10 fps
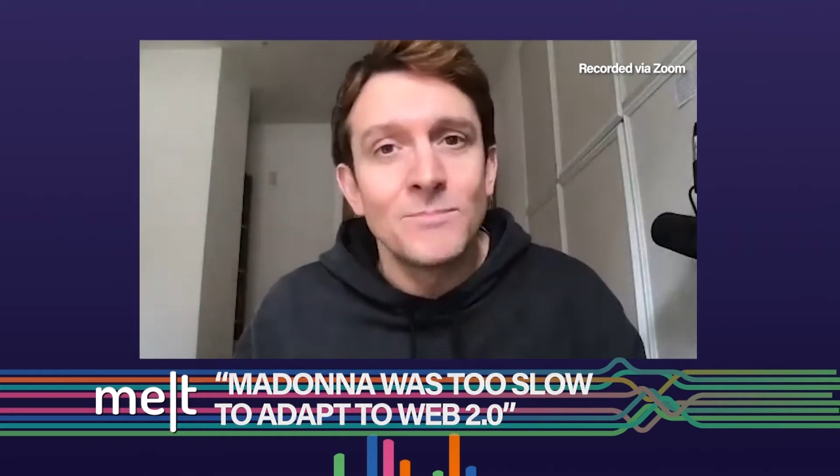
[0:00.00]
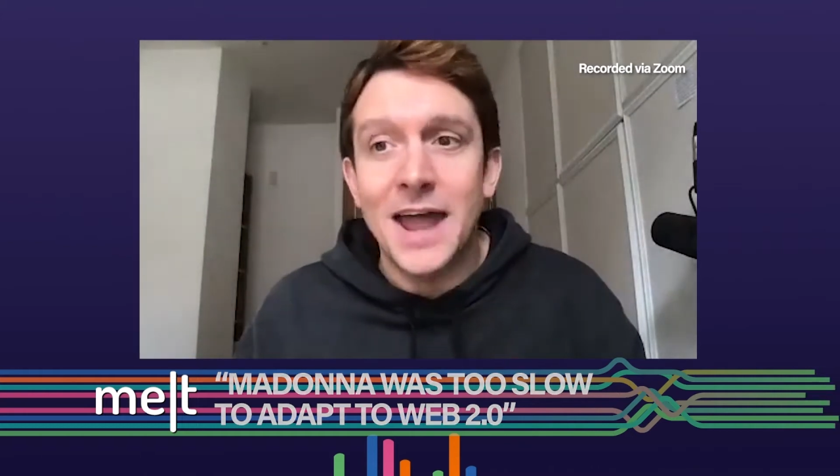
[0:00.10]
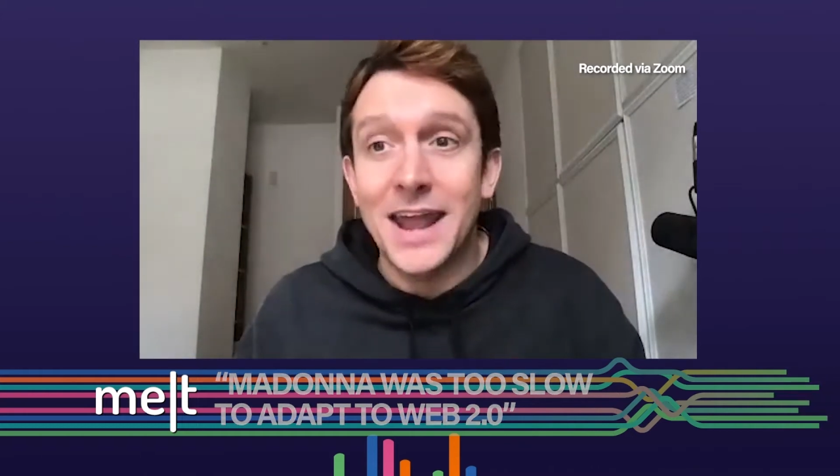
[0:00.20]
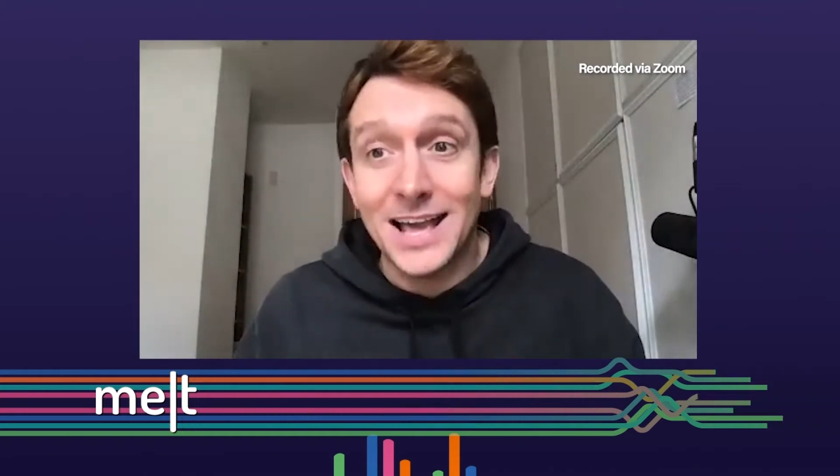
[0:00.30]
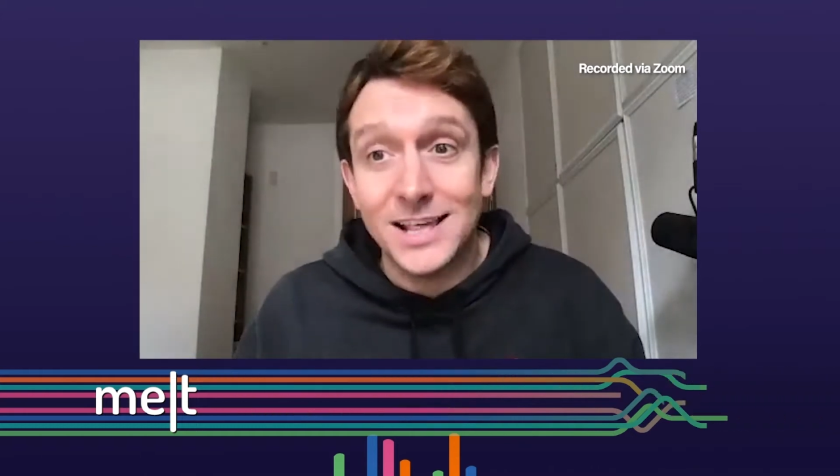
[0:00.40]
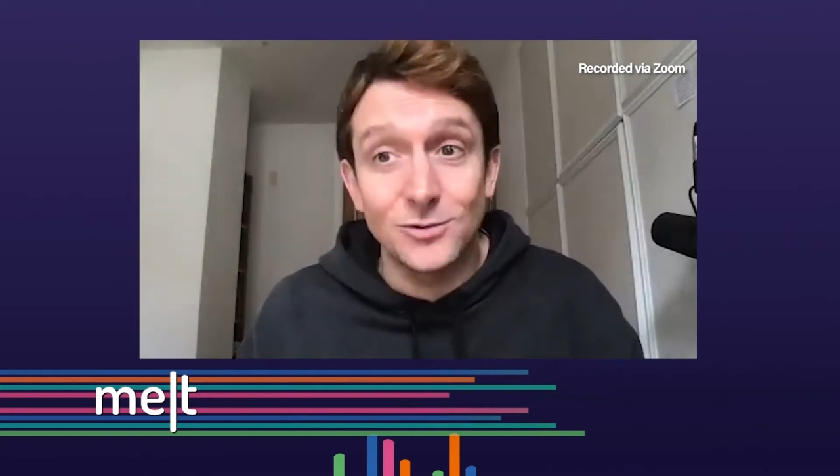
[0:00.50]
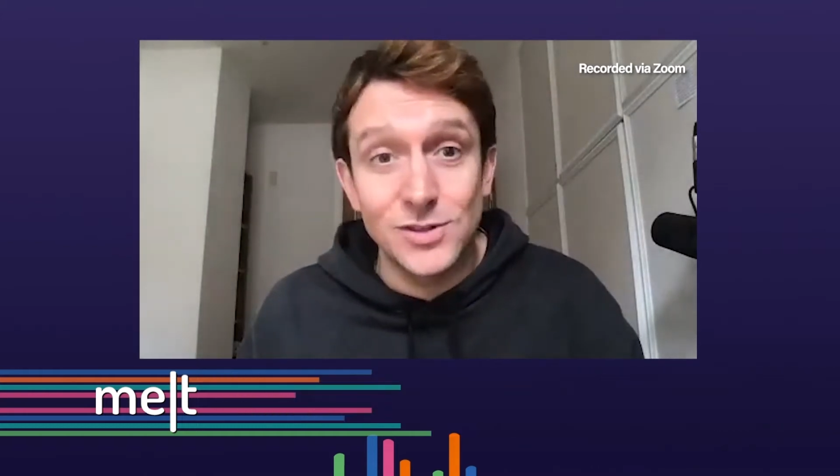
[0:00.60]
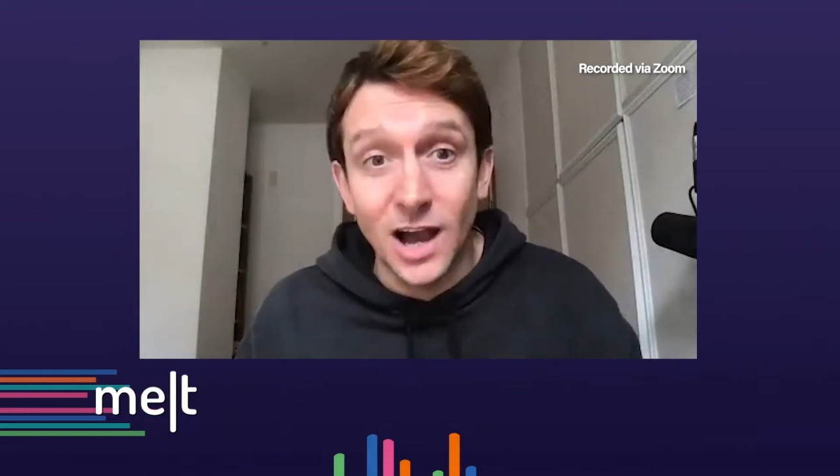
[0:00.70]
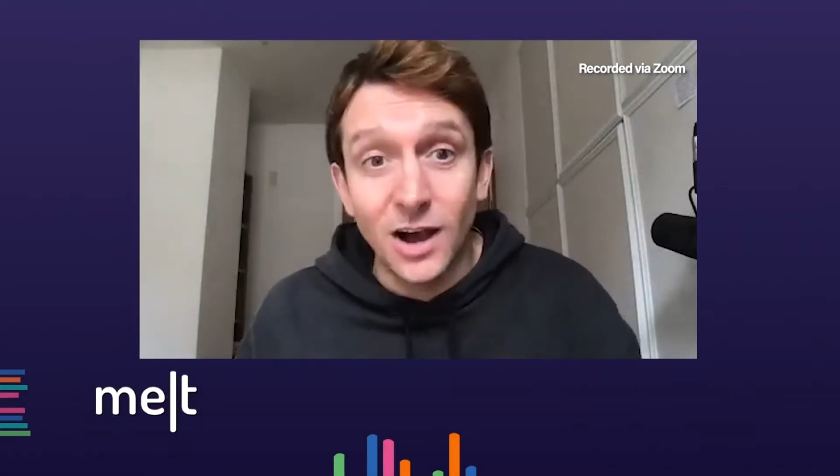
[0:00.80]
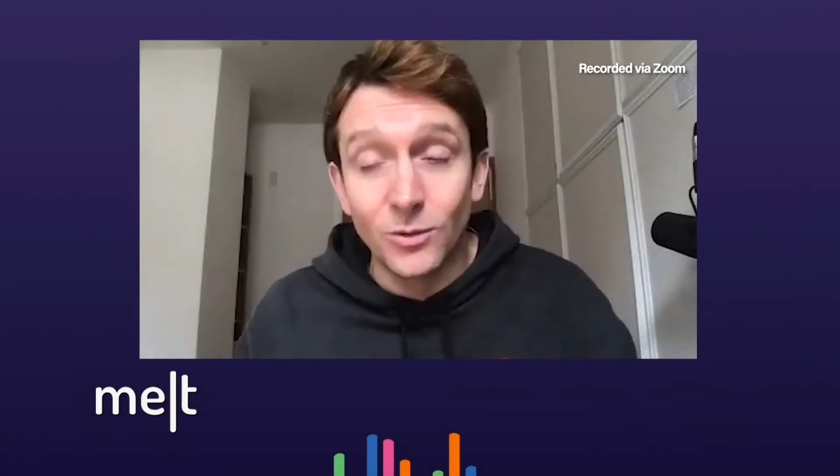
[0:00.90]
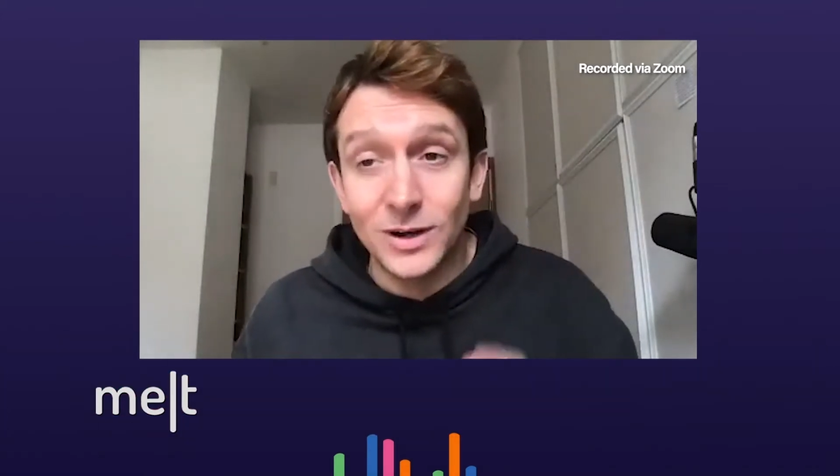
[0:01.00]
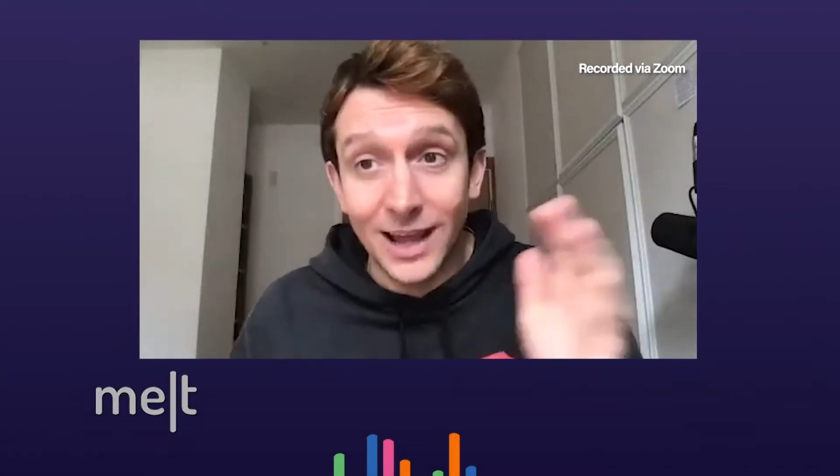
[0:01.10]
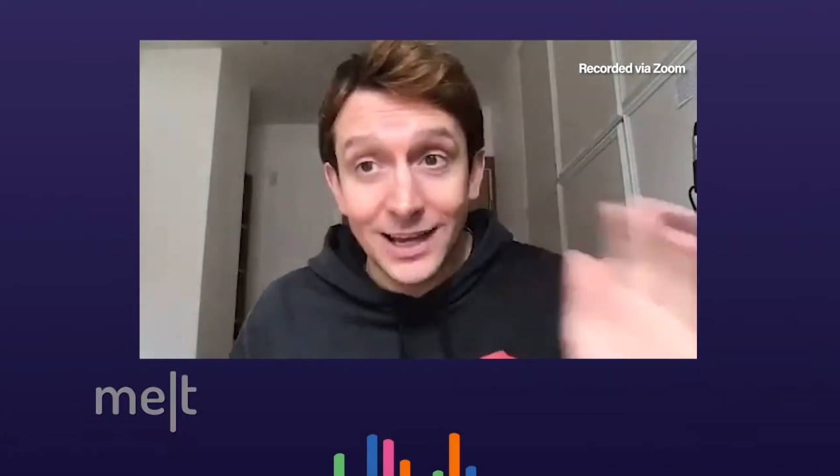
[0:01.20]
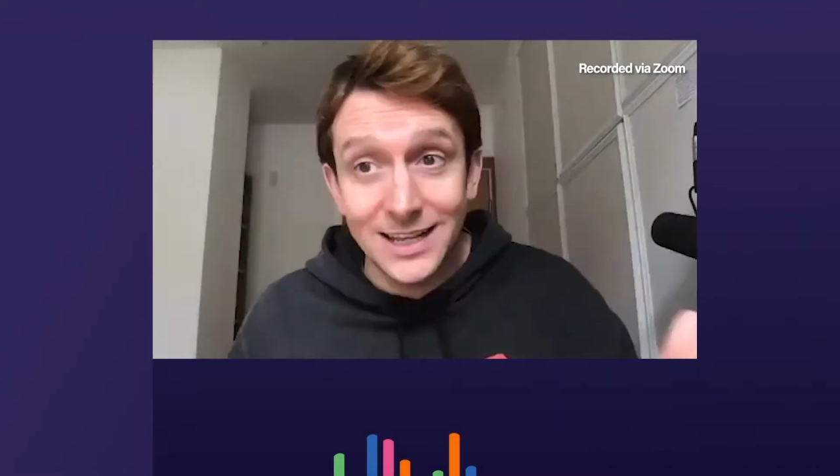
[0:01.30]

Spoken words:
And as a result, Lady